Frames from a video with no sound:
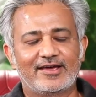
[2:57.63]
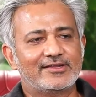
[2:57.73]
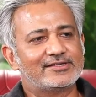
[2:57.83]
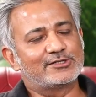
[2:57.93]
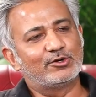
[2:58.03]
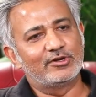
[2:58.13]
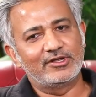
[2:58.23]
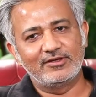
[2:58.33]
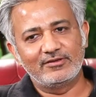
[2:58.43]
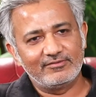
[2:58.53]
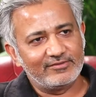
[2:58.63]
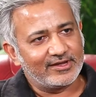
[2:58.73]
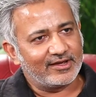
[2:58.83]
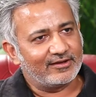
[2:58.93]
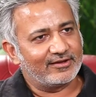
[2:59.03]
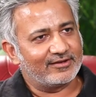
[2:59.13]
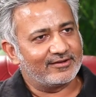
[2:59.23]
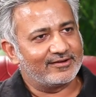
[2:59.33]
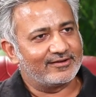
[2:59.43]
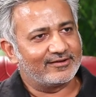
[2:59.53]
And then slowly we
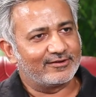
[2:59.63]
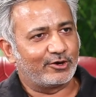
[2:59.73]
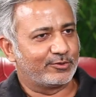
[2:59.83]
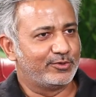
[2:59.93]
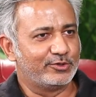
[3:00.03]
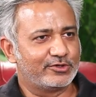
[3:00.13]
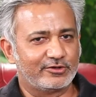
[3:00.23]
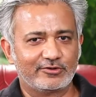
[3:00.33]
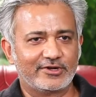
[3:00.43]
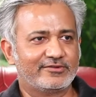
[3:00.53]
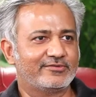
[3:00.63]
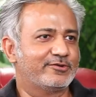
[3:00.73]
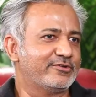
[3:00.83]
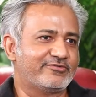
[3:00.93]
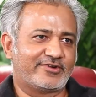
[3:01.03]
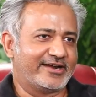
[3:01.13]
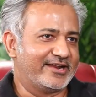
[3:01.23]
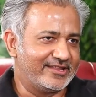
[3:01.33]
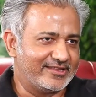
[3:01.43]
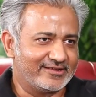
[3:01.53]
got Pluto, and we couldn't
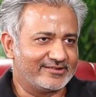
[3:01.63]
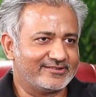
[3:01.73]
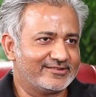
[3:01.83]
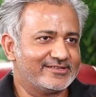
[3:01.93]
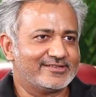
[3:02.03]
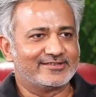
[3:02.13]
find anything